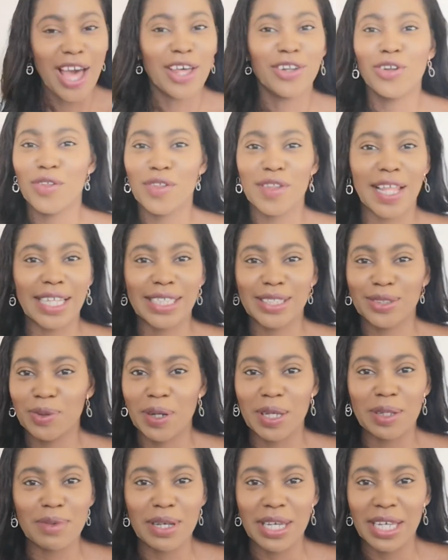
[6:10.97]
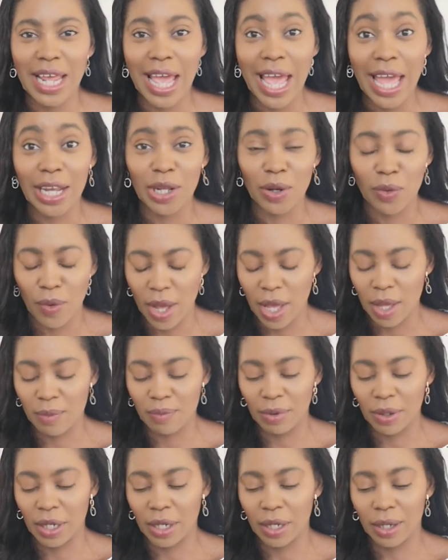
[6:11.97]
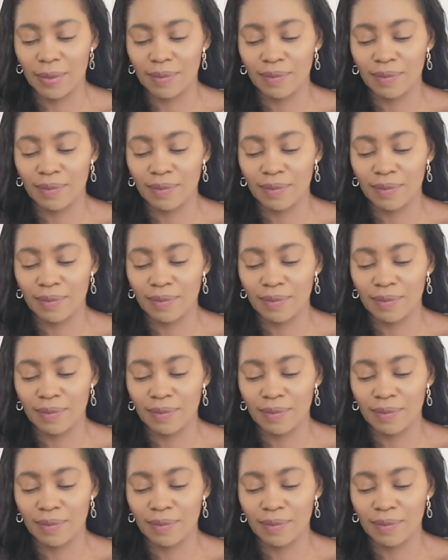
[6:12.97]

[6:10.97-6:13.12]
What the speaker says: Not that that's what you mean anyway, but